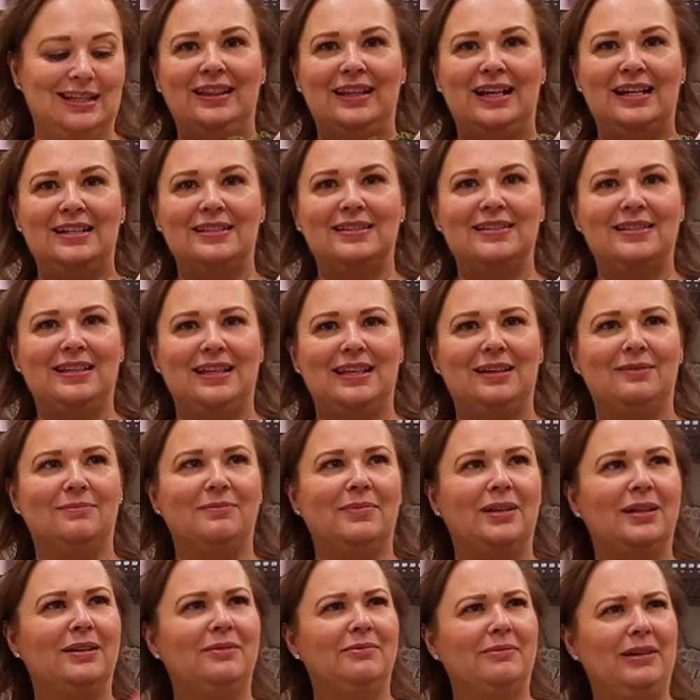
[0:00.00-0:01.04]
in that
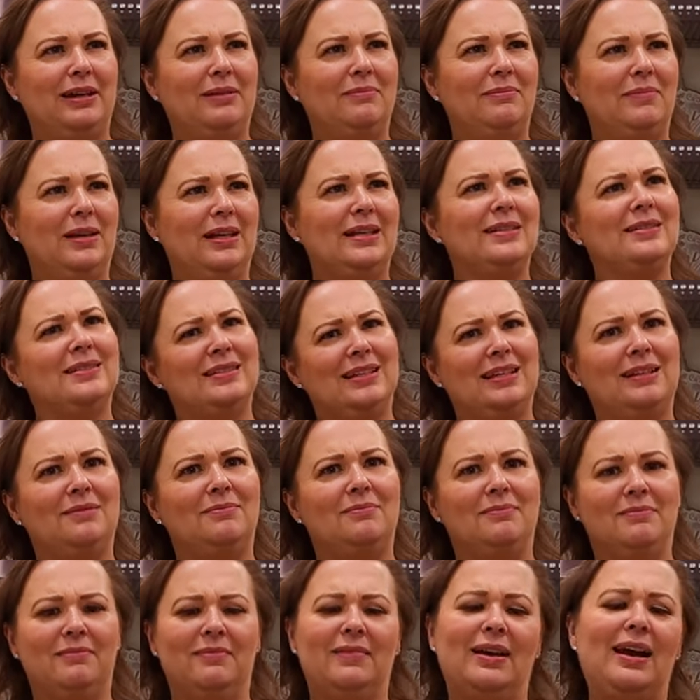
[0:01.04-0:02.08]
rim,
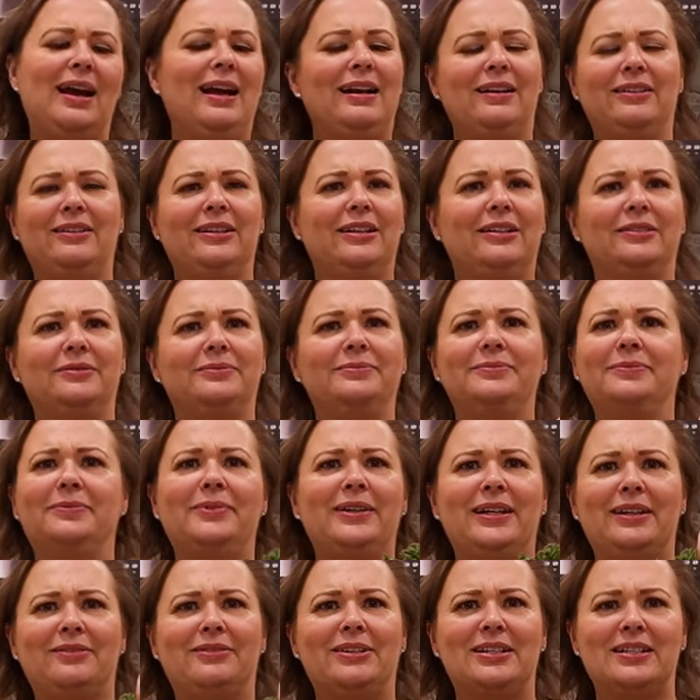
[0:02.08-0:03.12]
I don't know,
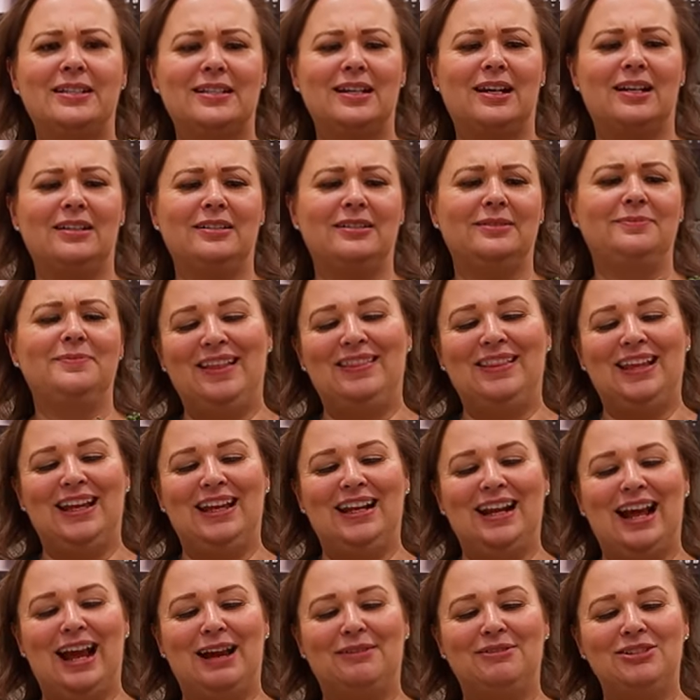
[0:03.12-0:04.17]
whatever it's called. And
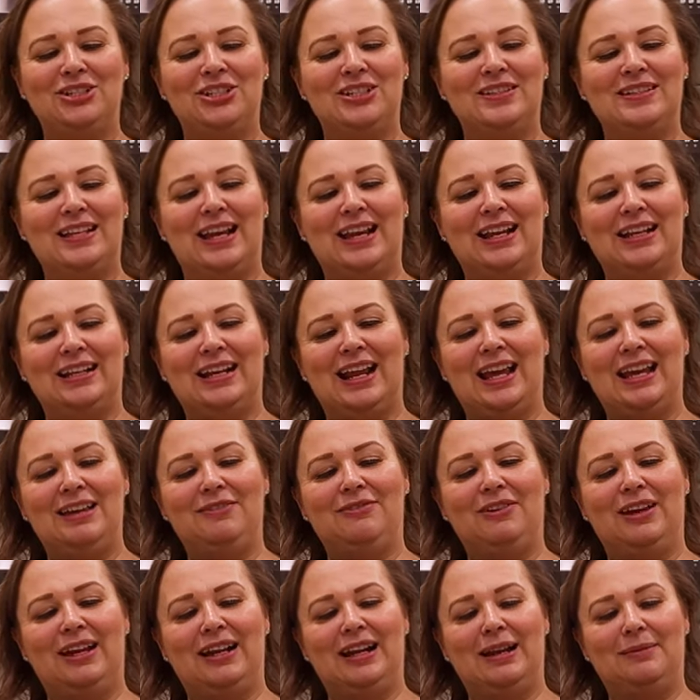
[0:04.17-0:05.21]
then I will just take a knife
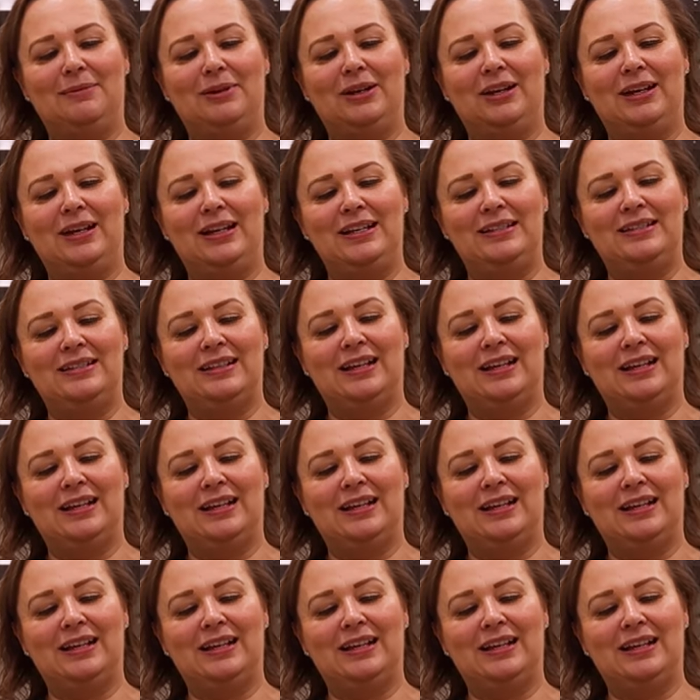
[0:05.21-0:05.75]
and I'm going